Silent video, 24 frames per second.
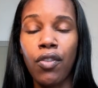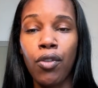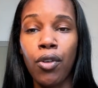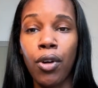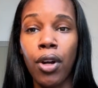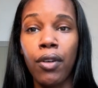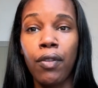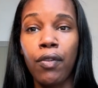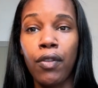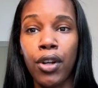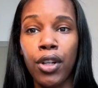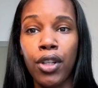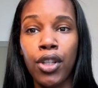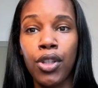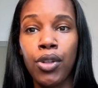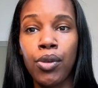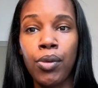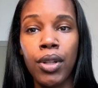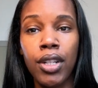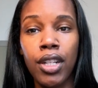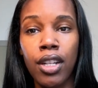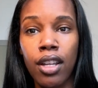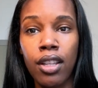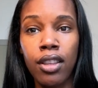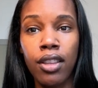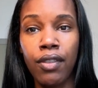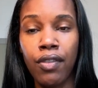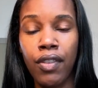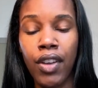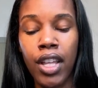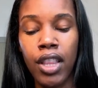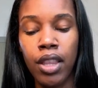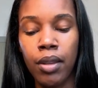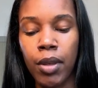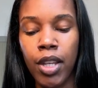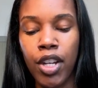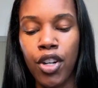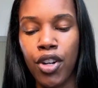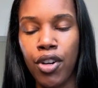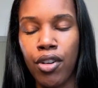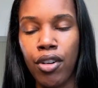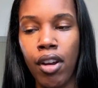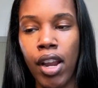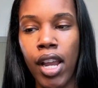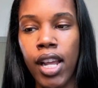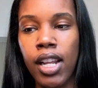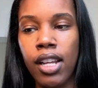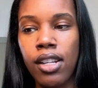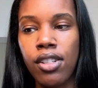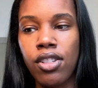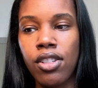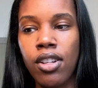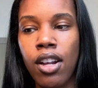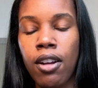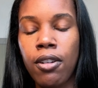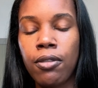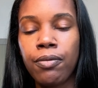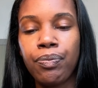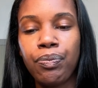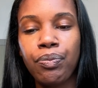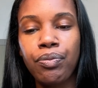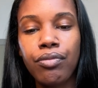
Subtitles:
for you and the family you're creating. So,